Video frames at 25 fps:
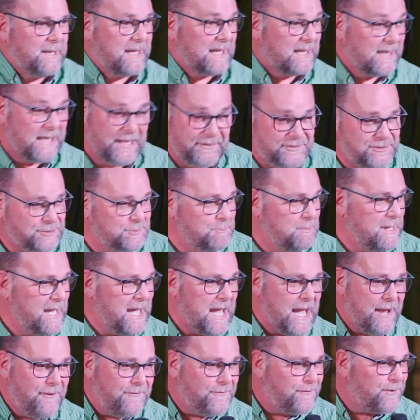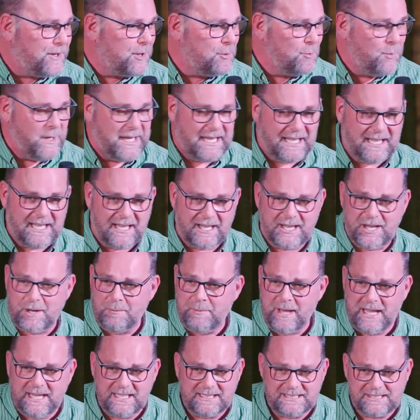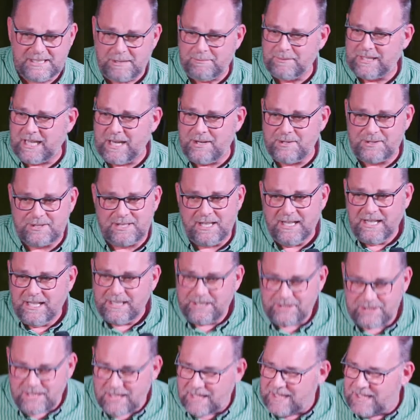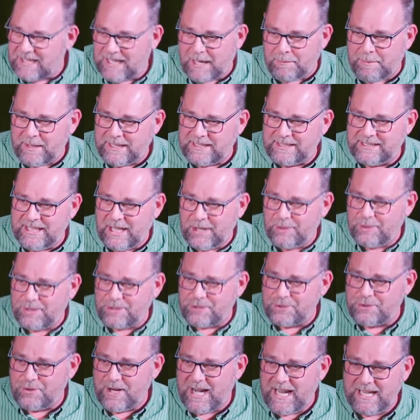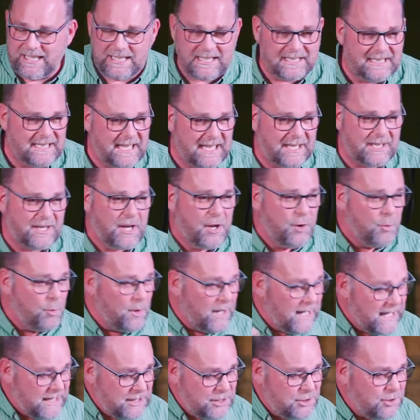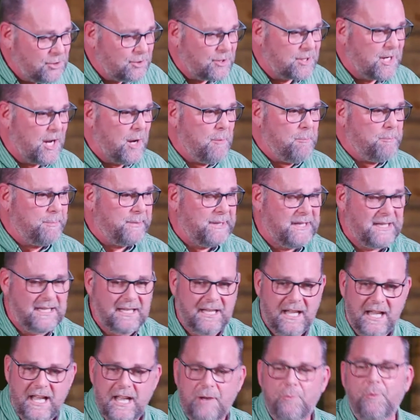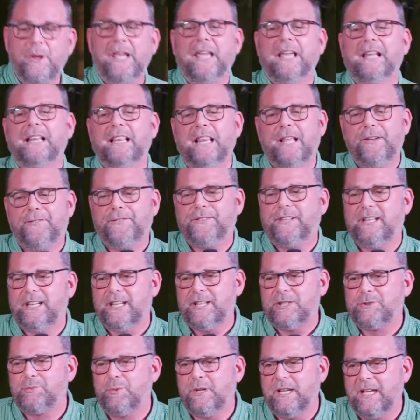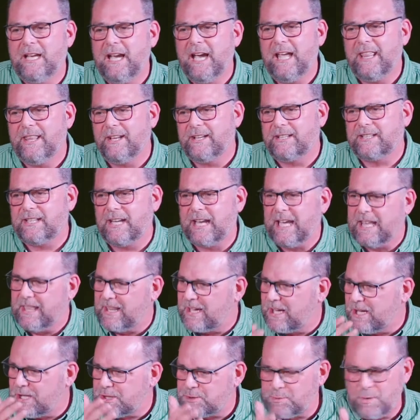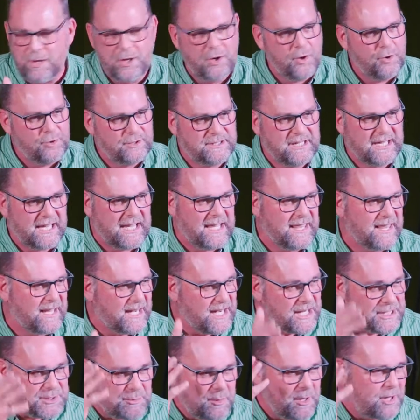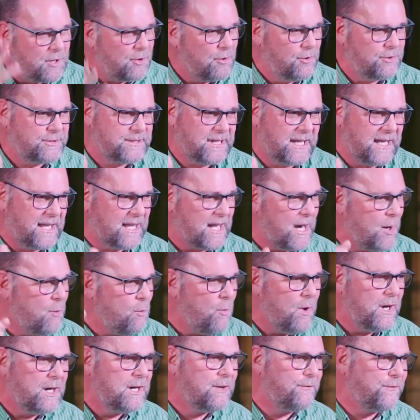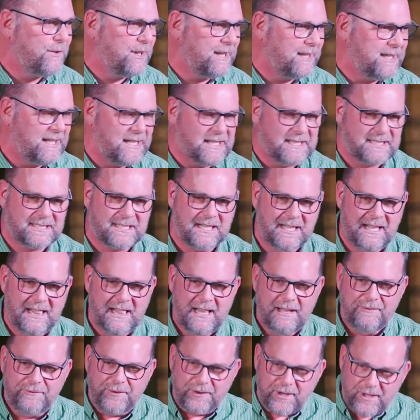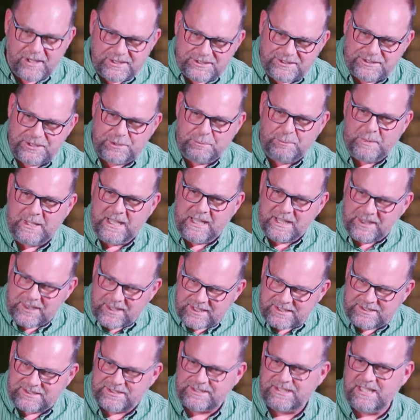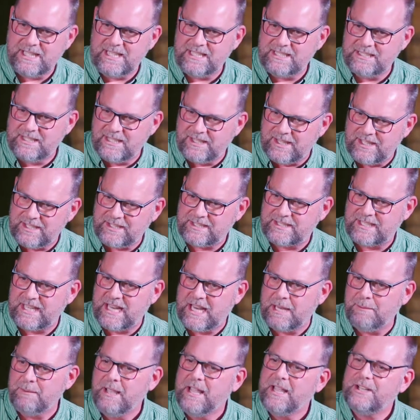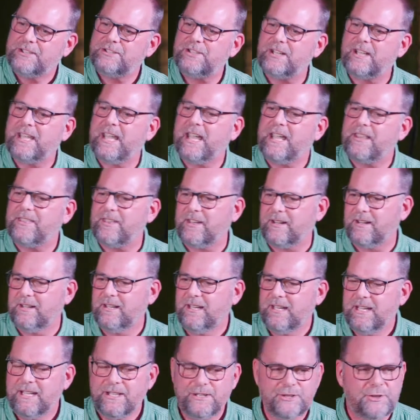but it lifts me every week. I come in sometimes a bit down and drained, and yet in your company, we get lifted as we gather together and as we go together and as we grow together. How wonderful it is for us to be at this season, at this time, together,